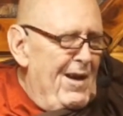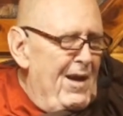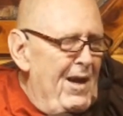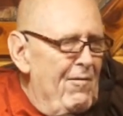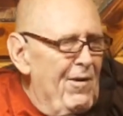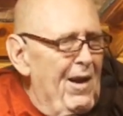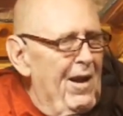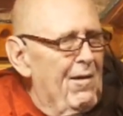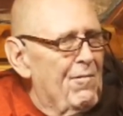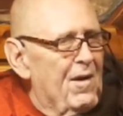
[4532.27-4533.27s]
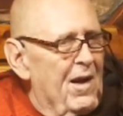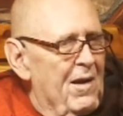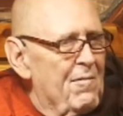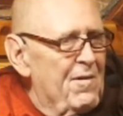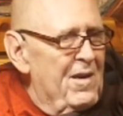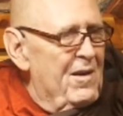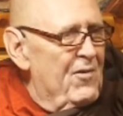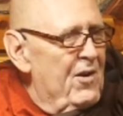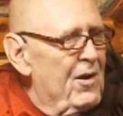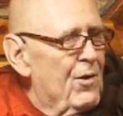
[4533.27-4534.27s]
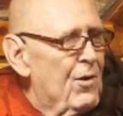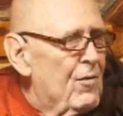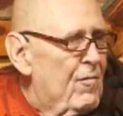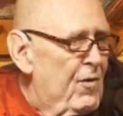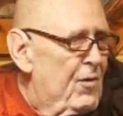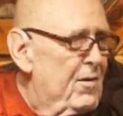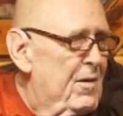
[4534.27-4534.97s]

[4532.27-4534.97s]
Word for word: I have a lot of confidence in all of you.